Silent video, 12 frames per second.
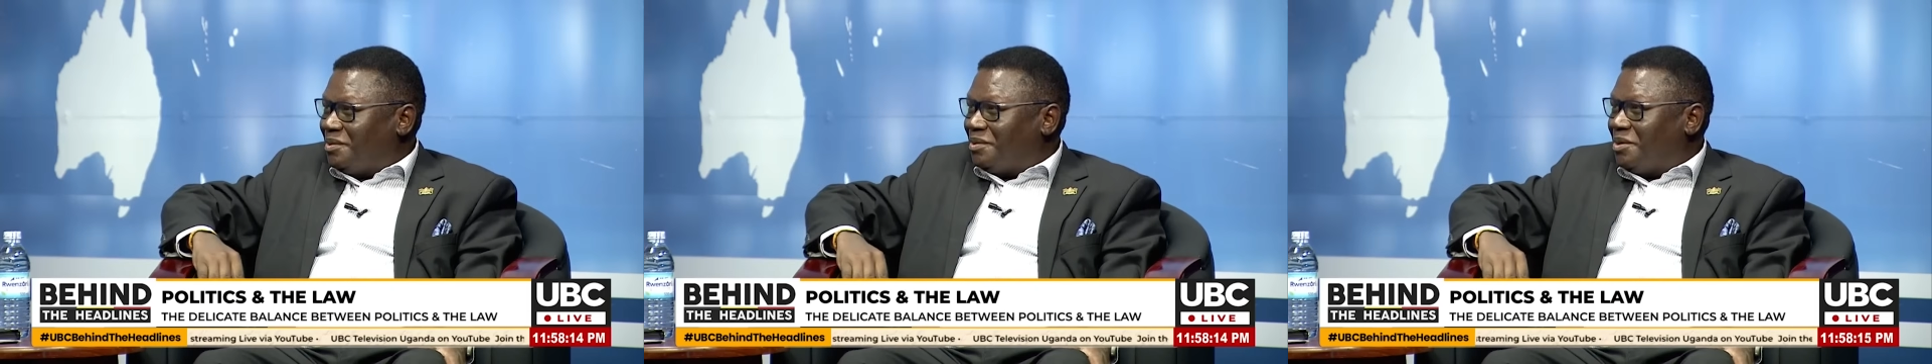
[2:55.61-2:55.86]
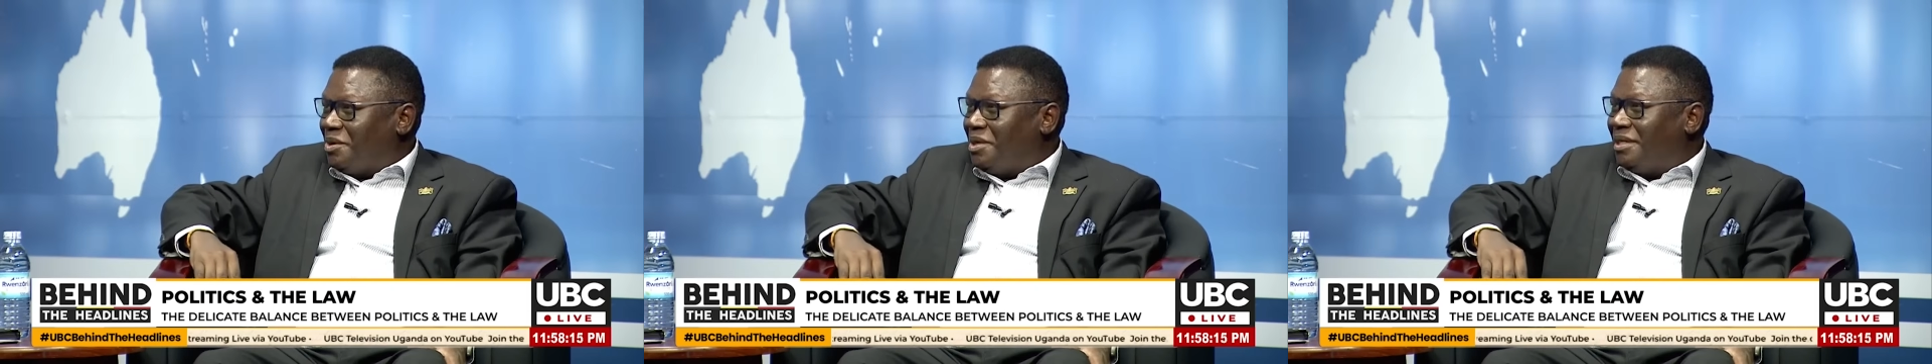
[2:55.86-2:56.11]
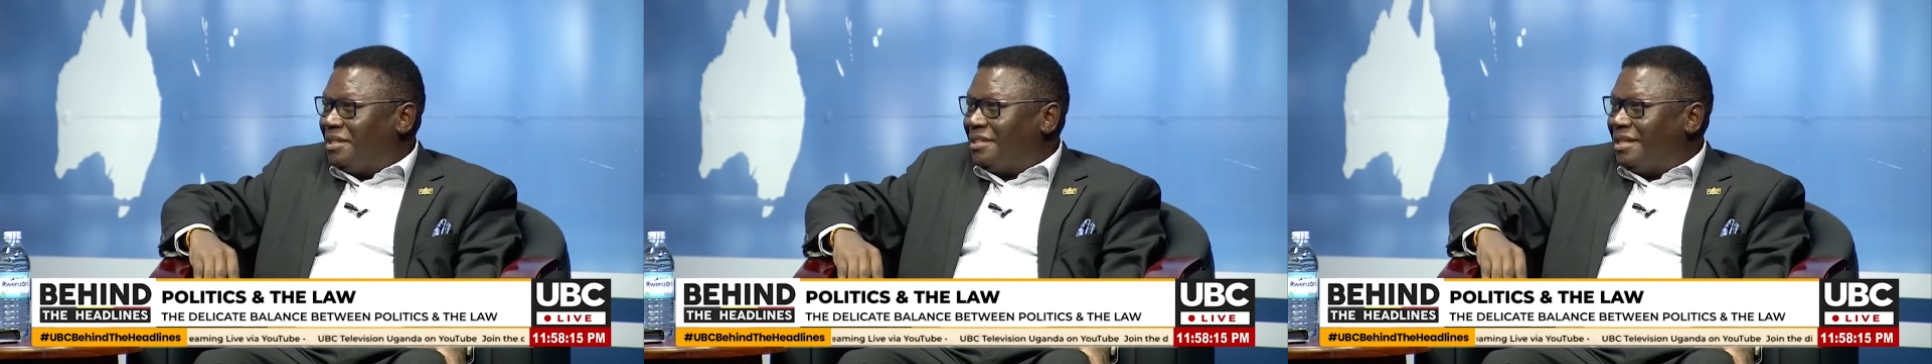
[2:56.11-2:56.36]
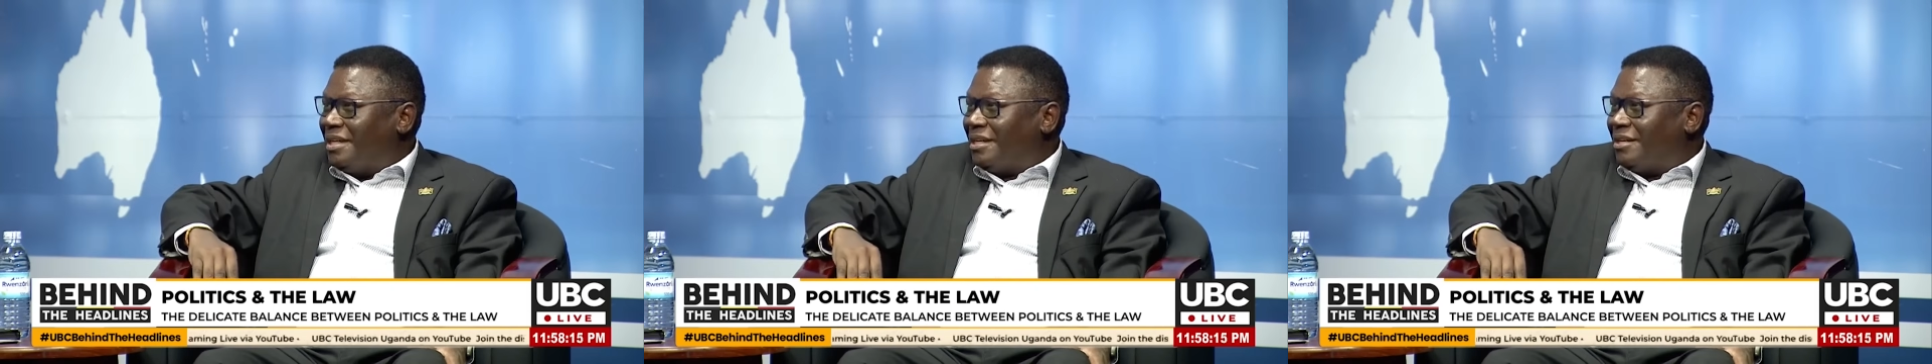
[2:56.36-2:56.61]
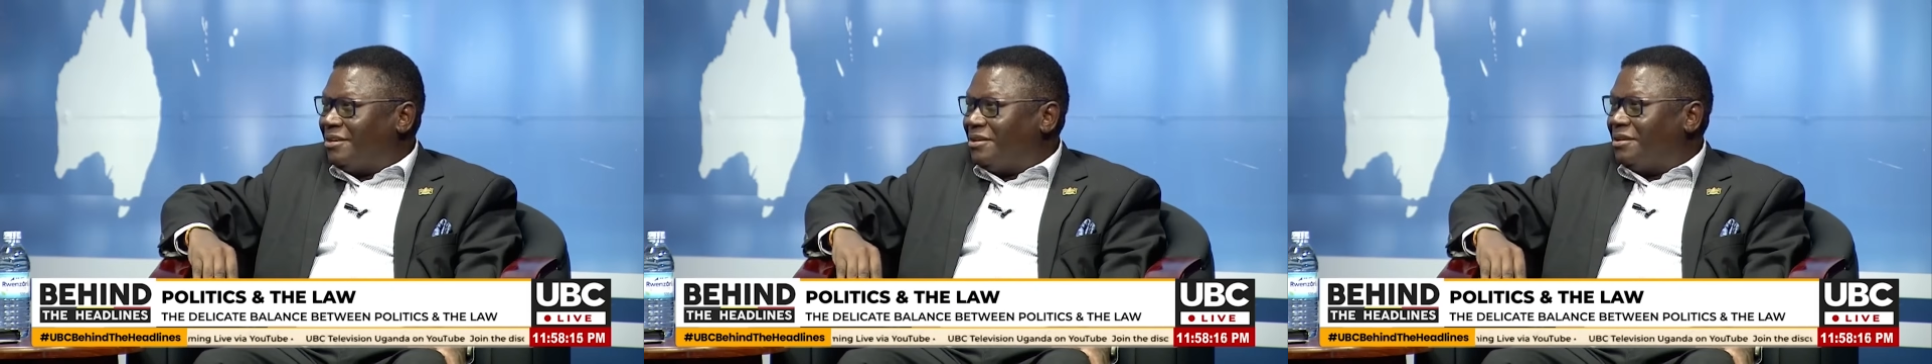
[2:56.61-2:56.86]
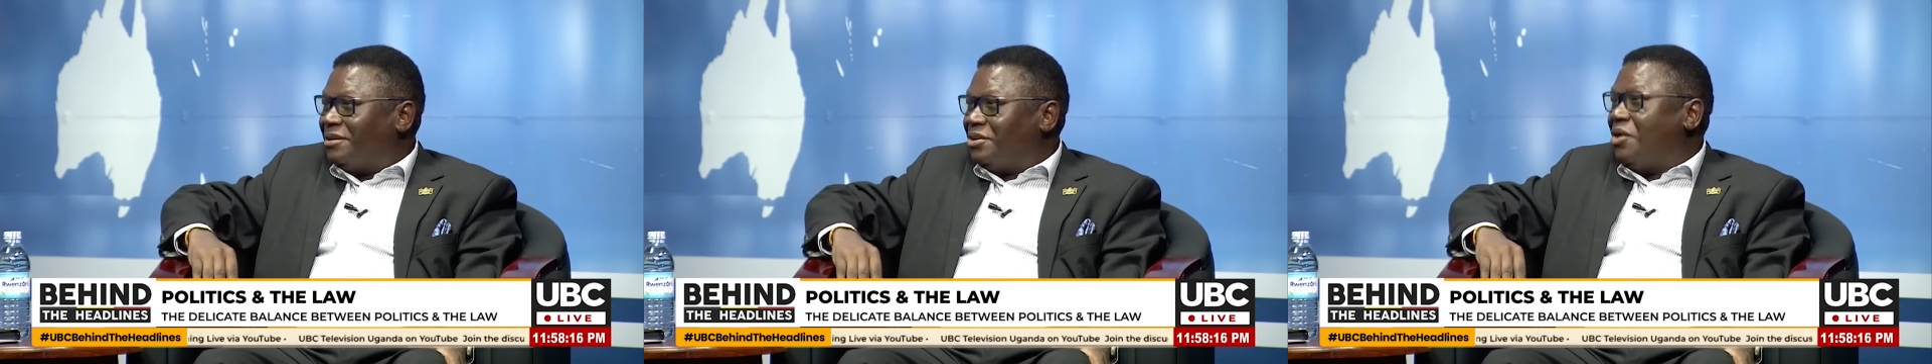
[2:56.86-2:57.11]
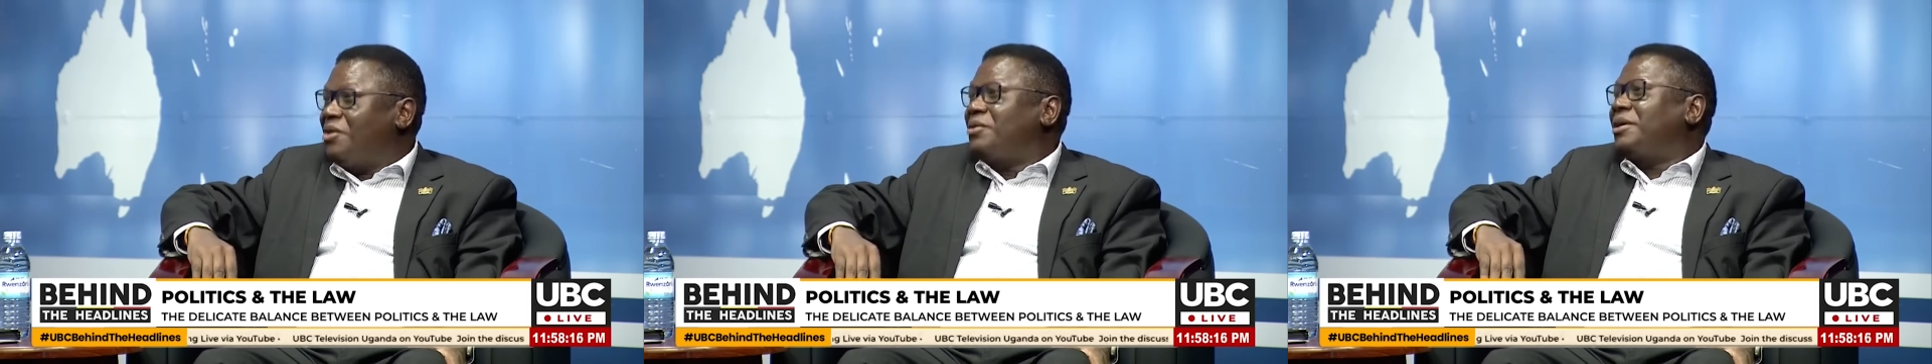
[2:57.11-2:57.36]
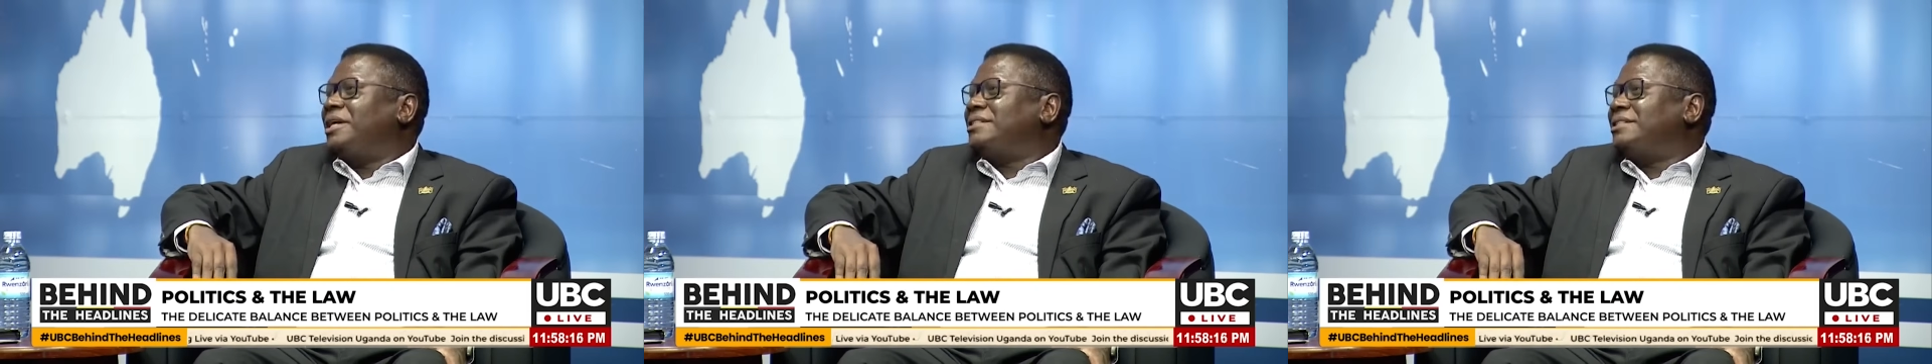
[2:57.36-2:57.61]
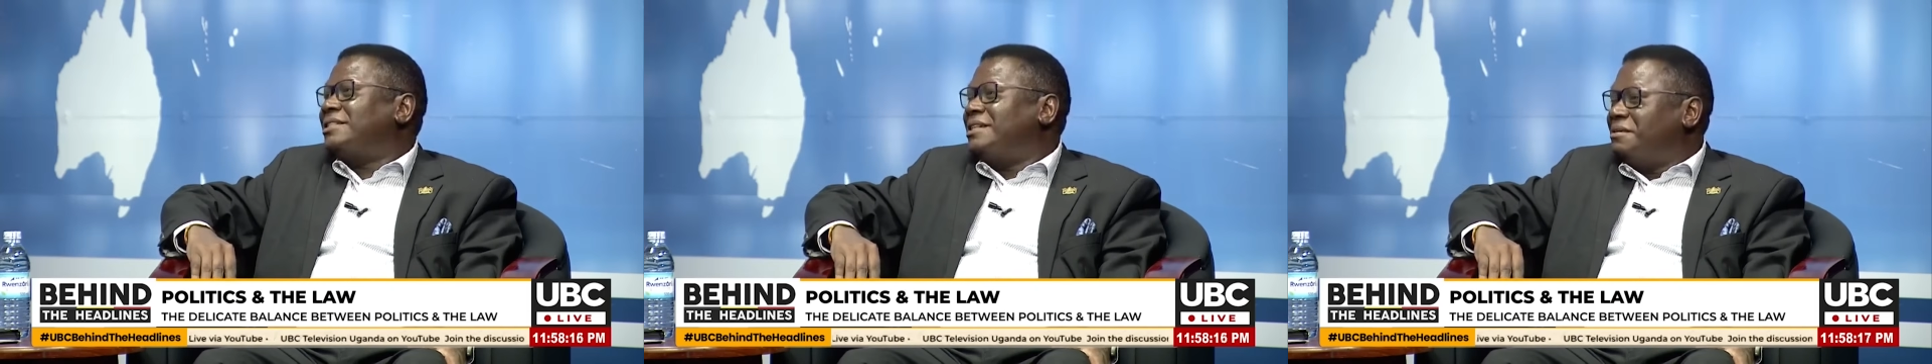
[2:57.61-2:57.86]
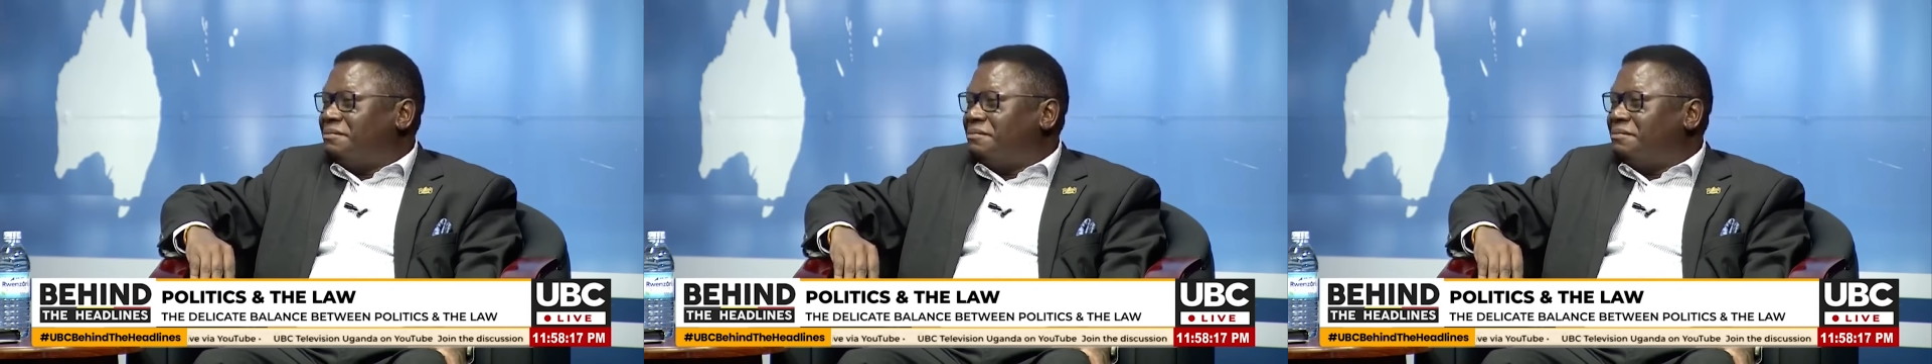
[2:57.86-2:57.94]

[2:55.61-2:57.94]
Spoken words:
call it the Congress,